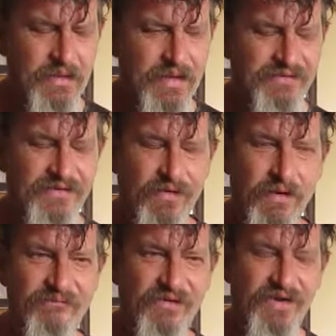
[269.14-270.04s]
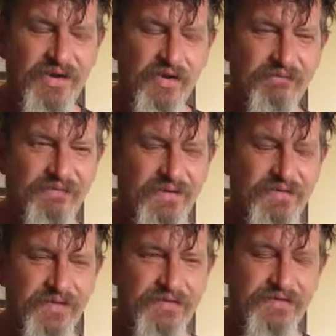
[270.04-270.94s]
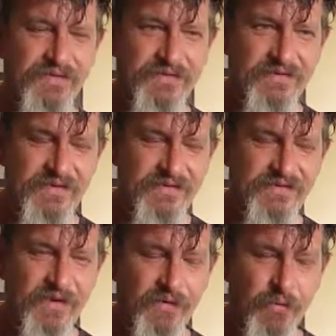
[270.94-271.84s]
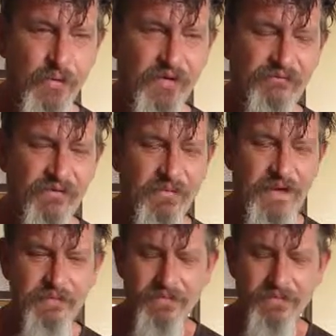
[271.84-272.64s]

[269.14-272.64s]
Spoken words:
and so I'm very confident that this is going to work for me.